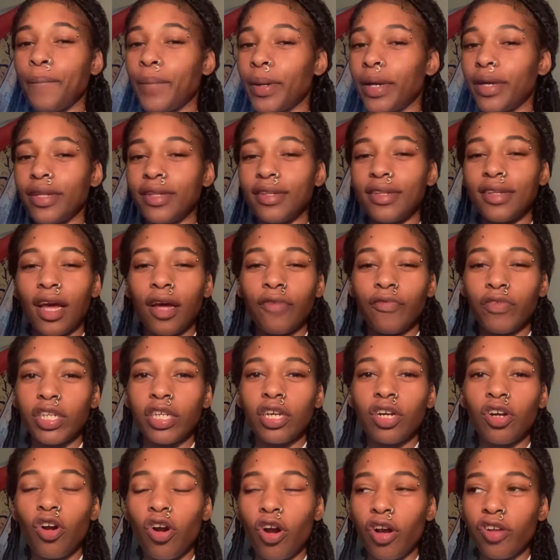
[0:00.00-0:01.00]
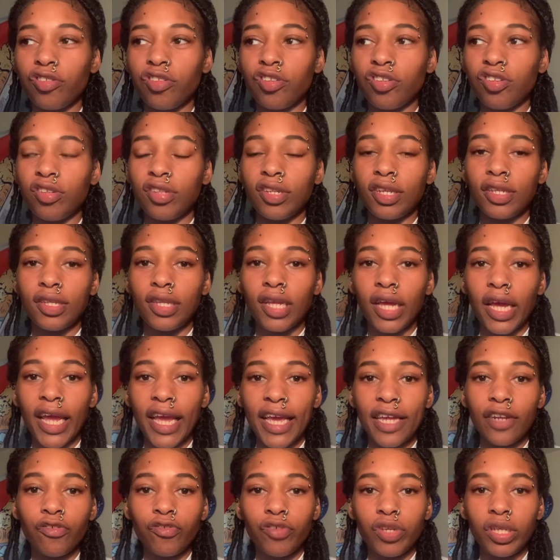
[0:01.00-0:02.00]
But it's not really a car. It's just the
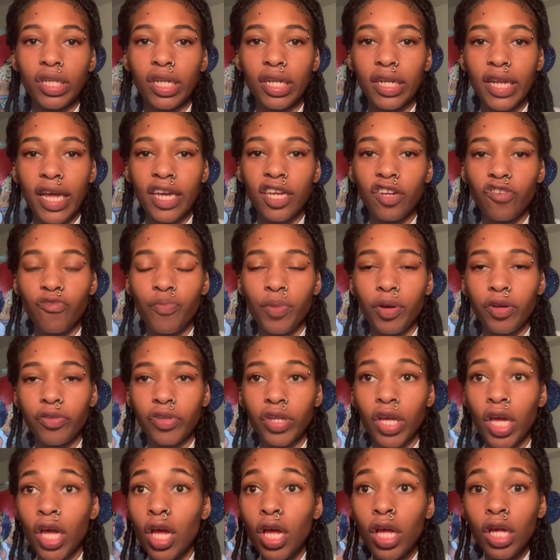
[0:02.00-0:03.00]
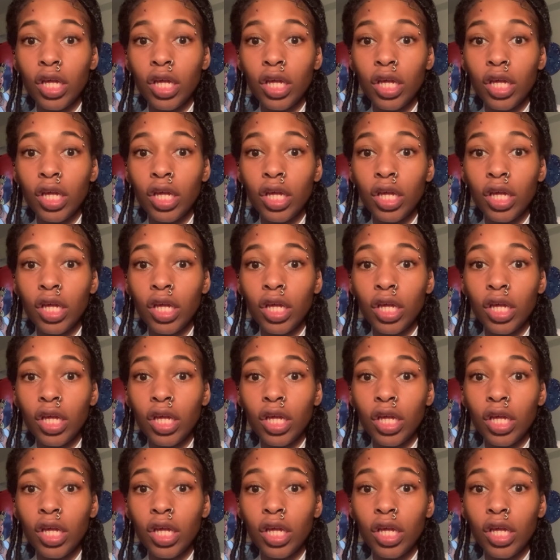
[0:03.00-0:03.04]
energy, the negative person.